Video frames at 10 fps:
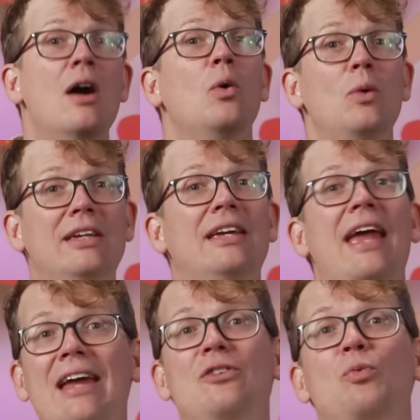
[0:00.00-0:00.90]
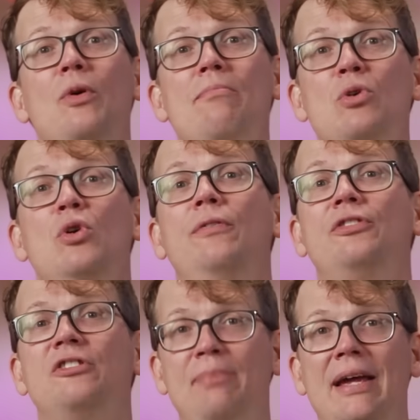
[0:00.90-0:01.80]
we can't remove
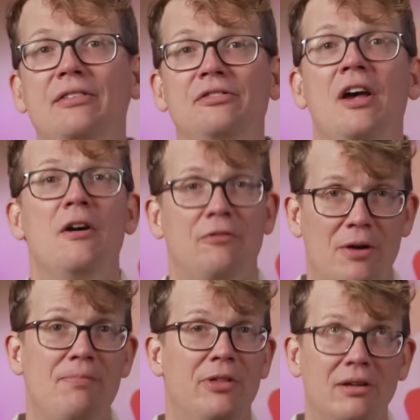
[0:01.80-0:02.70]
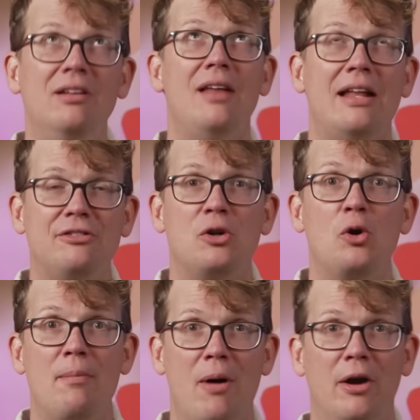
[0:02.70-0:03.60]
space from the let's go
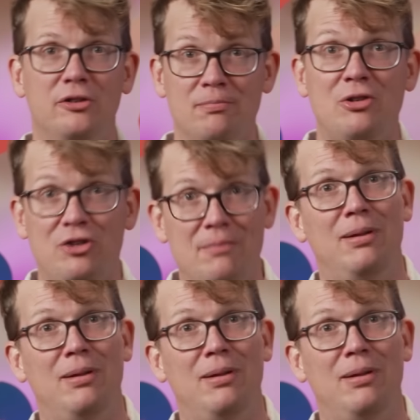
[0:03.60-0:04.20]
to Mars mission